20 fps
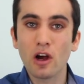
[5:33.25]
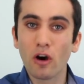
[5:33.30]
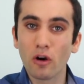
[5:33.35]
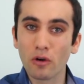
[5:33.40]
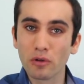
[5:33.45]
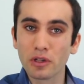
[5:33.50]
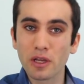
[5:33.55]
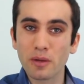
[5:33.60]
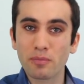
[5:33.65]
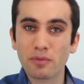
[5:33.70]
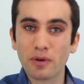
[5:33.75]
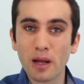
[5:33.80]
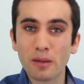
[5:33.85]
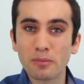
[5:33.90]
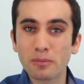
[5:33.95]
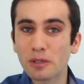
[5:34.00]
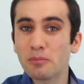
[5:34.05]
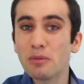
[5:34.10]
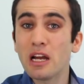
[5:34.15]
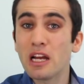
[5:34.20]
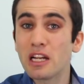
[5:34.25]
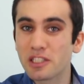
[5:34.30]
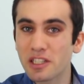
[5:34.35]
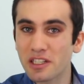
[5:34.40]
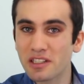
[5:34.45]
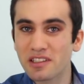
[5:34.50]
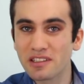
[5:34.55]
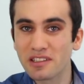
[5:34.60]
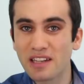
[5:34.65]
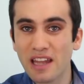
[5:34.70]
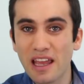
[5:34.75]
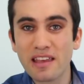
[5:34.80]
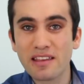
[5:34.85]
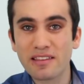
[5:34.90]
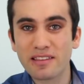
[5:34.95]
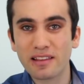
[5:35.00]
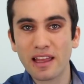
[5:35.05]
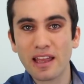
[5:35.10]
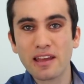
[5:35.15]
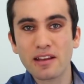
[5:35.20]
Only problem, just
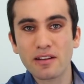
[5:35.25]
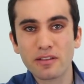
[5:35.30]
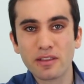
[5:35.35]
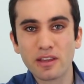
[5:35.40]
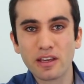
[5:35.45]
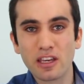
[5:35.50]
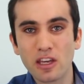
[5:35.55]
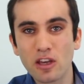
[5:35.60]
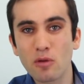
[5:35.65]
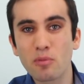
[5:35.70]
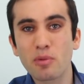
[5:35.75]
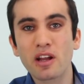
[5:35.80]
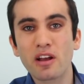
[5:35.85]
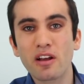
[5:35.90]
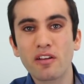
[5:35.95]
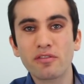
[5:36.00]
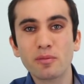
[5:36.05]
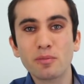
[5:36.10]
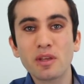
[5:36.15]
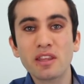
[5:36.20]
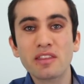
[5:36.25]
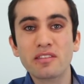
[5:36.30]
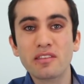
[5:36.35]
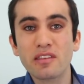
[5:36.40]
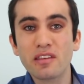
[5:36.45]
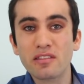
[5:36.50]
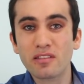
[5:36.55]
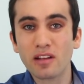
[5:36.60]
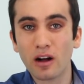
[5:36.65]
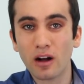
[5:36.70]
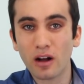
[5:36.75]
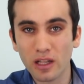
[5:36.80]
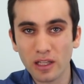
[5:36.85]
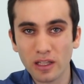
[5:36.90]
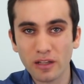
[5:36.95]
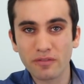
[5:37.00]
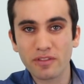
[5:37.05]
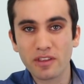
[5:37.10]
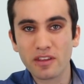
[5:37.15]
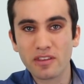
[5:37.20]
days later the Cuban government seized
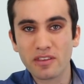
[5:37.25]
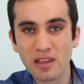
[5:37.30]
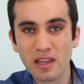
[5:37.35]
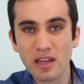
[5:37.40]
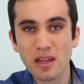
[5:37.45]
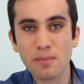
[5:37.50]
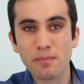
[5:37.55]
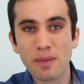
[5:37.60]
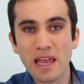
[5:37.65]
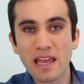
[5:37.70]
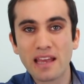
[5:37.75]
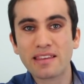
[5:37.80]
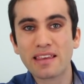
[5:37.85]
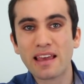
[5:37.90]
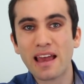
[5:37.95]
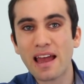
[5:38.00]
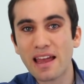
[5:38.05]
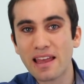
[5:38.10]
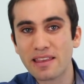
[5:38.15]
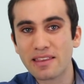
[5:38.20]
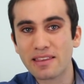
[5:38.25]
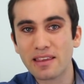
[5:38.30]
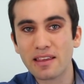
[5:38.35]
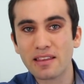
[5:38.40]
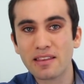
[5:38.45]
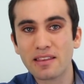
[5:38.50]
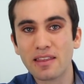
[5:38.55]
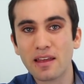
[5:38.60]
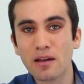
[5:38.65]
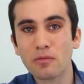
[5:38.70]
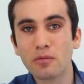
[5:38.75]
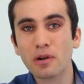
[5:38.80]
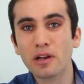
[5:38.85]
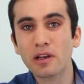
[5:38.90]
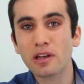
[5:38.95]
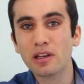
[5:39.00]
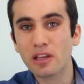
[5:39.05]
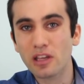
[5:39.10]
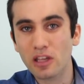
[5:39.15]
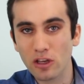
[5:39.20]
all of the Citibank's assets that were
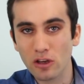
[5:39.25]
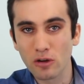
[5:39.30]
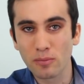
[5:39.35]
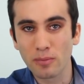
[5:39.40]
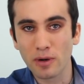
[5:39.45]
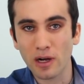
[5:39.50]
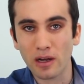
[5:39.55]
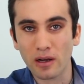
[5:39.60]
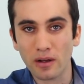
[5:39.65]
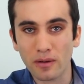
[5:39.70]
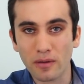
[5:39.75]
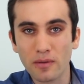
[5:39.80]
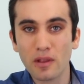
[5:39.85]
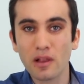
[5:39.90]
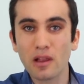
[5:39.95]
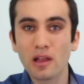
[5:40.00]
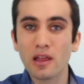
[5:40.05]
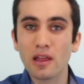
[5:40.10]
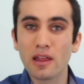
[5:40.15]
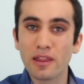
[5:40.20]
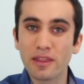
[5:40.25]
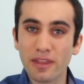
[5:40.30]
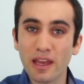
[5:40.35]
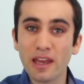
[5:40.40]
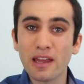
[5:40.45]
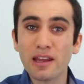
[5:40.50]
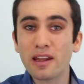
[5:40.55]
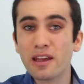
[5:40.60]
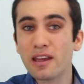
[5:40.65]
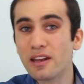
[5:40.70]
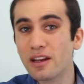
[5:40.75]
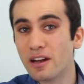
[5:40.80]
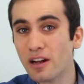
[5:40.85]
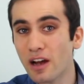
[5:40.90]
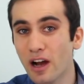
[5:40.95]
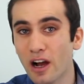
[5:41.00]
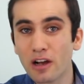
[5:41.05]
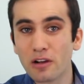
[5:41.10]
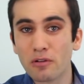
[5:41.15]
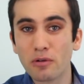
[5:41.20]
in Cuba. Then, in an
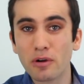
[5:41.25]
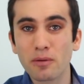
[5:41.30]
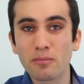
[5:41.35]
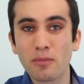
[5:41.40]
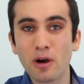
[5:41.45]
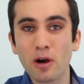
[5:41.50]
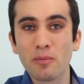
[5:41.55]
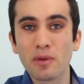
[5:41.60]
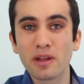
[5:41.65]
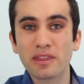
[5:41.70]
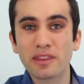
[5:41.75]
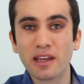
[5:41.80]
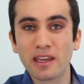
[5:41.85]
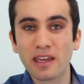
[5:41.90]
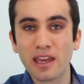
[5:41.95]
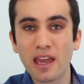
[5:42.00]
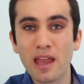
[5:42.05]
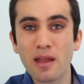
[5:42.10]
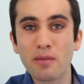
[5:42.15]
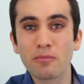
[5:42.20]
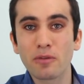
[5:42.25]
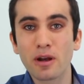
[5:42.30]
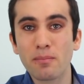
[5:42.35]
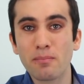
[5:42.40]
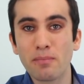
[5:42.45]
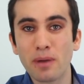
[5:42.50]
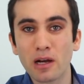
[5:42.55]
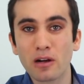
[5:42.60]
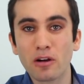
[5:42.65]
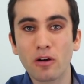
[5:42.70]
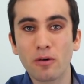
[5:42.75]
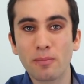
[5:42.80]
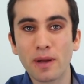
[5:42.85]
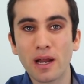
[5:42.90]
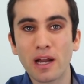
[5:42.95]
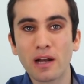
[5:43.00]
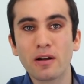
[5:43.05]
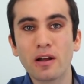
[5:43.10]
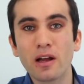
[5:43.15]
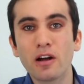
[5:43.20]
awkward moment that came when Banco
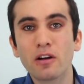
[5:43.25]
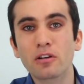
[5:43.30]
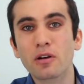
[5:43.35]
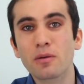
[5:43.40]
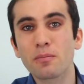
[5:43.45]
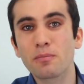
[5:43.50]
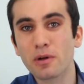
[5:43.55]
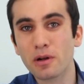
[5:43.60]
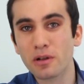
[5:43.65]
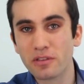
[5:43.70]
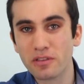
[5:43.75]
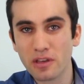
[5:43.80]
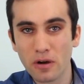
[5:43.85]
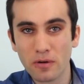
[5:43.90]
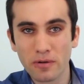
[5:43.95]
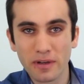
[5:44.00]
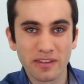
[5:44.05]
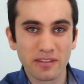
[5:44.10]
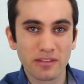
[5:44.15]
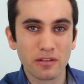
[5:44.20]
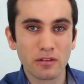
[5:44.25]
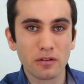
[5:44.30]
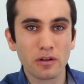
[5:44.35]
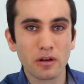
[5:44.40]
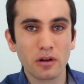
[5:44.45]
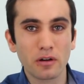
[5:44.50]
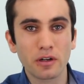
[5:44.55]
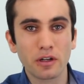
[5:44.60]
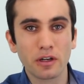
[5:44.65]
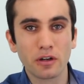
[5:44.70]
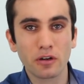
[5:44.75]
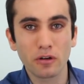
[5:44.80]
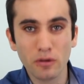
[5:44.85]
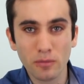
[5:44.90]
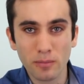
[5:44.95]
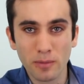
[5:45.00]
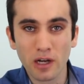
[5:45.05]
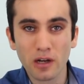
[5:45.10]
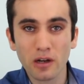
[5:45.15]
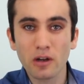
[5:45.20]
Para El Comercio Exterior de
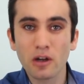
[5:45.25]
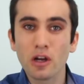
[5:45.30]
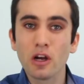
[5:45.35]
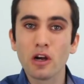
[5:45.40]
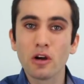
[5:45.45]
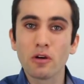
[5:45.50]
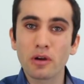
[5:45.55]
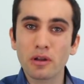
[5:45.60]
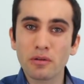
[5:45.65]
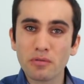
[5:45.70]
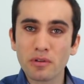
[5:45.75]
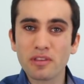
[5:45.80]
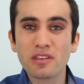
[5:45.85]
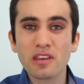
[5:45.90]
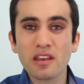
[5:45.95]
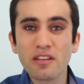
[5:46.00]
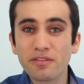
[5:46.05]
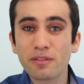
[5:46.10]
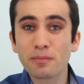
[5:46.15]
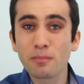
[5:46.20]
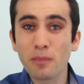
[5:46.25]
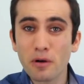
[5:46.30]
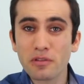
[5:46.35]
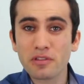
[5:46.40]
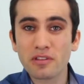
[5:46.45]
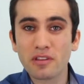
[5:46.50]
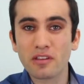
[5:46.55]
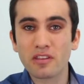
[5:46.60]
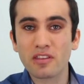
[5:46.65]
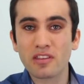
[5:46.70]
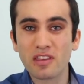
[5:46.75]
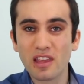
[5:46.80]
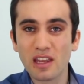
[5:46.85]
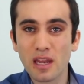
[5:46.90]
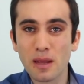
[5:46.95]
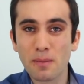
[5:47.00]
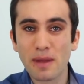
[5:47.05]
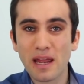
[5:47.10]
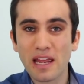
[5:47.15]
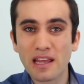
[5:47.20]
Cuba, who had received most of
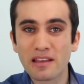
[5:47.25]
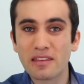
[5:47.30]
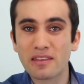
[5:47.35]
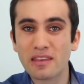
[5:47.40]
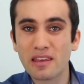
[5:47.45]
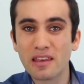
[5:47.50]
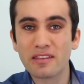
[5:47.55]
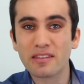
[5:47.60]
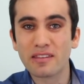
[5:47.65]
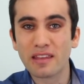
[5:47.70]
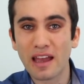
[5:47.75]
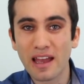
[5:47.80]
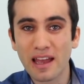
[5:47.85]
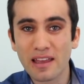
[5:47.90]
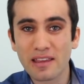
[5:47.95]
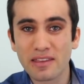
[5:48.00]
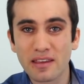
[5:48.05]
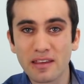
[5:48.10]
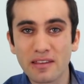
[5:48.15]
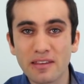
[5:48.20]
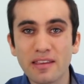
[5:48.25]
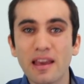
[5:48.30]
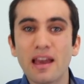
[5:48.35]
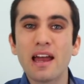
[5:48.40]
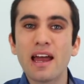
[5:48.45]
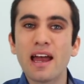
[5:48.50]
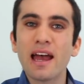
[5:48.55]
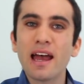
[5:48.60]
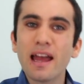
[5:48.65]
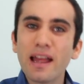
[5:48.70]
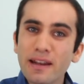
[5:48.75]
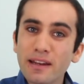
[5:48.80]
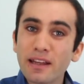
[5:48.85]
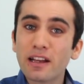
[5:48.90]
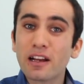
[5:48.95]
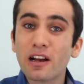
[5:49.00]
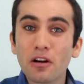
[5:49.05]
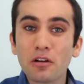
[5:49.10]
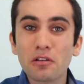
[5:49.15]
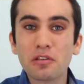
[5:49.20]
Citibank's seized assets, had to
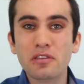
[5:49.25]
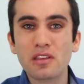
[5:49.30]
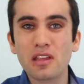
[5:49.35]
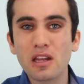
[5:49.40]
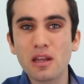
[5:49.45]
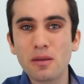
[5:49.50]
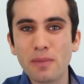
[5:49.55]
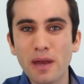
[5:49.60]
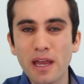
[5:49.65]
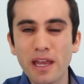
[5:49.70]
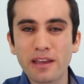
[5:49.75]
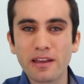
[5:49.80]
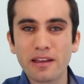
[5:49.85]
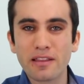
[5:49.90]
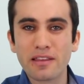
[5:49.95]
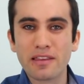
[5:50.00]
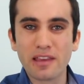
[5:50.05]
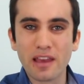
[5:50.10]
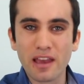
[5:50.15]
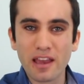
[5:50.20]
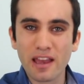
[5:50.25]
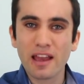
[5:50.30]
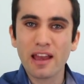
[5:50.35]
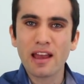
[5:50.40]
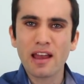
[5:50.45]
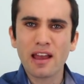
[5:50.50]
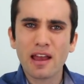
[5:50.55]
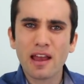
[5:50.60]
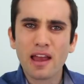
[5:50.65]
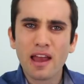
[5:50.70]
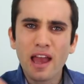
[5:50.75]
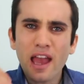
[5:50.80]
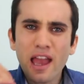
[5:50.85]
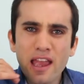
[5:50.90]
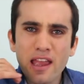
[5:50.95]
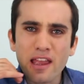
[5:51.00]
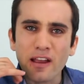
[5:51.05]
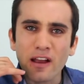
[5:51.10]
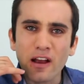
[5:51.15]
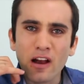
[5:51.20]
call Citibank and say,
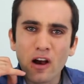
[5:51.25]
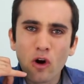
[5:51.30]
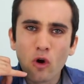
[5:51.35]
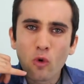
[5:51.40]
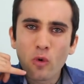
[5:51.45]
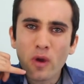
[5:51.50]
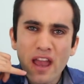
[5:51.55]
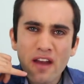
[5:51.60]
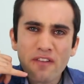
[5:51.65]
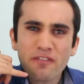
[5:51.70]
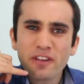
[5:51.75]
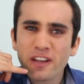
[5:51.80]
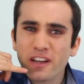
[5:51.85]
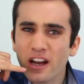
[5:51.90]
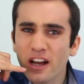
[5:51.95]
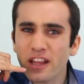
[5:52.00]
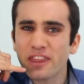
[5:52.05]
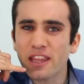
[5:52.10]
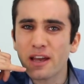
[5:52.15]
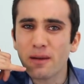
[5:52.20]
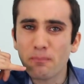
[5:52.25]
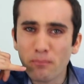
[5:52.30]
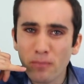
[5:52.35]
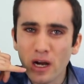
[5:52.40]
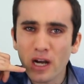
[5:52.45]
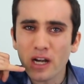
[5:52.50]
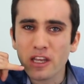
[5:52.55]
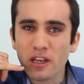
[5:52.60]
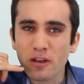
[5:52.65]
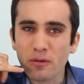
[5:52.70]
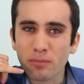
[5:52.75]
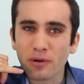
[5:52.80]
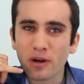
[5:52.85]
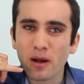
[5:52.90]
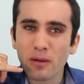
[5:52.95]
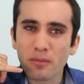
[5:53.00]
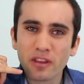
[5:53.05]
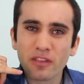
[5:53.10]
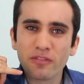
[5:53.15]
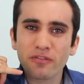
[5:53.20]
"Hey, we haven't gotten that money you
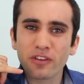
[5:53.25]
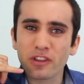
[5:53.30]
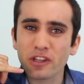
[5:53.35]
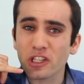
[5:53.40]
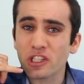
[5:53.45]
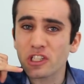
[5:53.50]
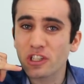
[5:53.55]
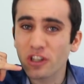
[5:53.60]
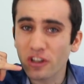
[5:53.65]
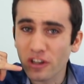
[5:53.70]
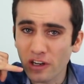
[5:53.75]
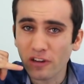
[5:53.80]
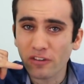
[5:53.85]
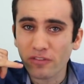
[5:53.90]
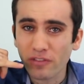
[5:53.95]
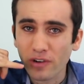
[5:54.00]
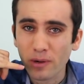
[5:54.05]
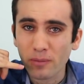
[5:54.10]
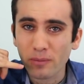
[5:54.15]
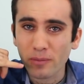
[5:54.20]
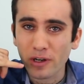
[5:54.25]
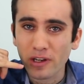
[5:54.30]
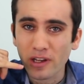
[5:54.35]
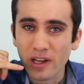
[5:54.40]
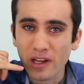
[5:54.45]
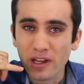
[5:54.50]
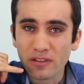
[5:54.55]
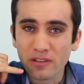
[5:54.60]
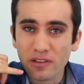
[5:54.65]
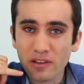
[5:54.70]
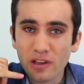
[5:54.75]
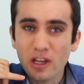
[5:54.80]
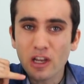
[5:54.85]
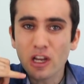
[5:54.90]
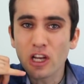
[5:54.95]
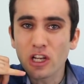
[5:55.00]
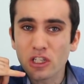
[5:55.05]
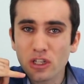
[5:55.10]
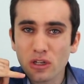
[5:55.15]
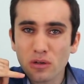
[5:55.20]
promised for the sugar farmer yet.
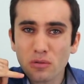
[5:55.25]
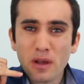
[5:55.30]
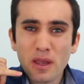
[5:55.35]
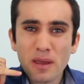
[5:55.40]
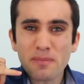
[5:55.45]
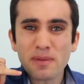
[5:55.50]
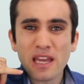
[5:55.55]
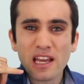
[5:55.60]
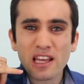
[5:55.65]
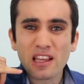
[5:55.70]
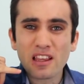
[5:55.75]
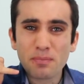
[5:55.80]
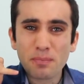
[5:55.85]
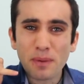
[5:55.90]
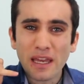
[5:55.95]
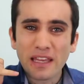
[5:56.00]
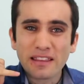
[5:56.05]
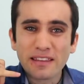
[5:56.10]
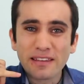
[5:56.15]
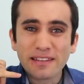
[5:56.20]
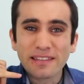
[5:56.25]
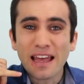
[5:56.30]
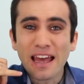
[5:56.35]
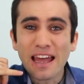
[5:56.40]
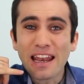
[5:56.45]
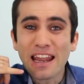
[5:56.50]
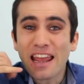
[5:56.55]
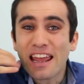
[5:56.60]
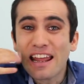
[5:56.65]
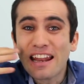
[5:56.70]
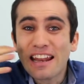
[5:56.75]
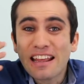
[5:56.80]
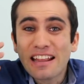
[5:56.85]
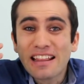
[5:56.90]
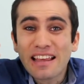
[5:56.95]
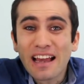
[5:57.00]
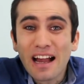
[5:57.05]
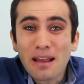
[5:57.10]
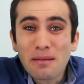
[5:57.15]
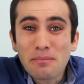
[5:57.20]
Should we be expecting that
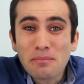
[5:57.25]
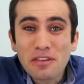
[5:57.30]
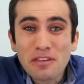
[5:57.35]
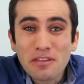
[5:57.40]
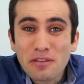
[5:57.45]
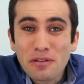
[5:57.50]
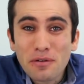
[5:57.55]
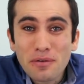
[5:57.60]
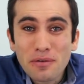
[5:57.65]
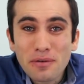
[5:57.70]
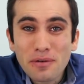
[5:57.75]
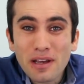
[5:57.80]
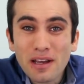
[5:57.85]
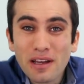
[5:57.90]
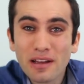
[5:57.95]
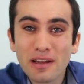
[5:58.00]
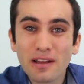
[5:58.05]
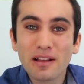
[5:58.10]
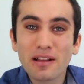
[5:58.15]
anytime soon?"